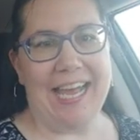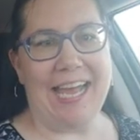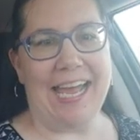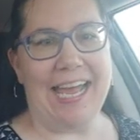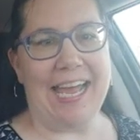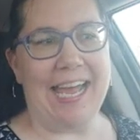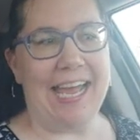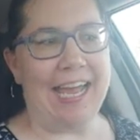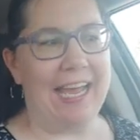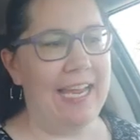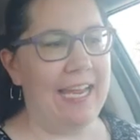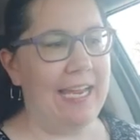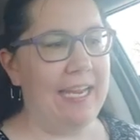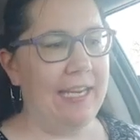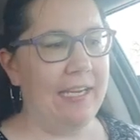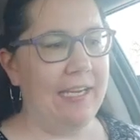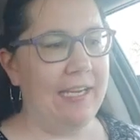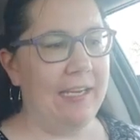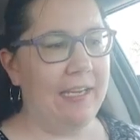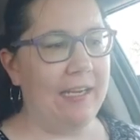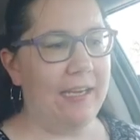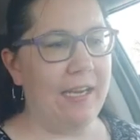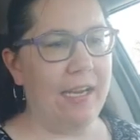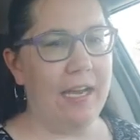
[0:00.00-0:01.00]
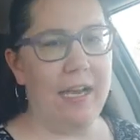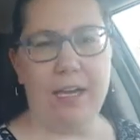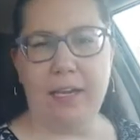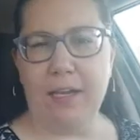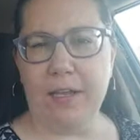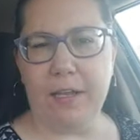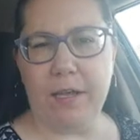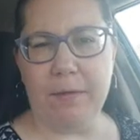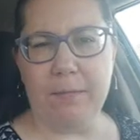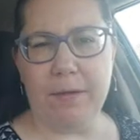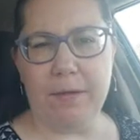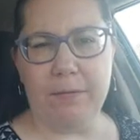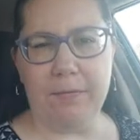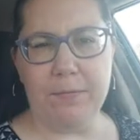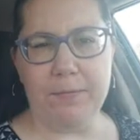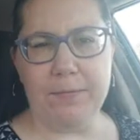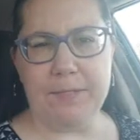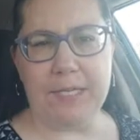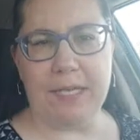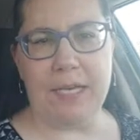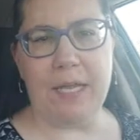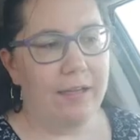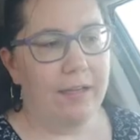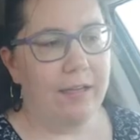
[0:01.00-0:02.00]
I kind of got my room
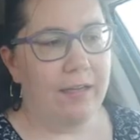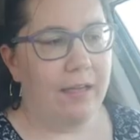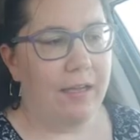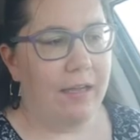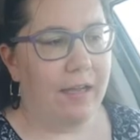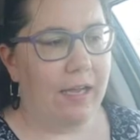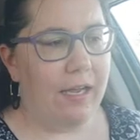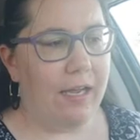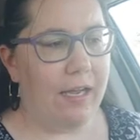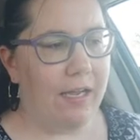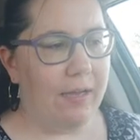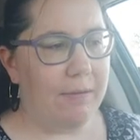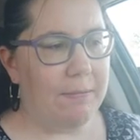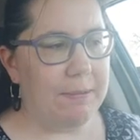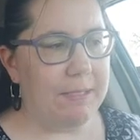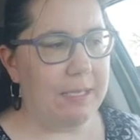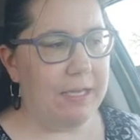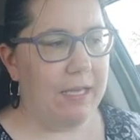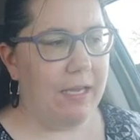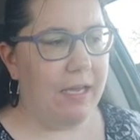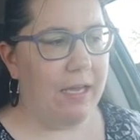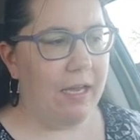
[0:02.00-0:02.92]
set up.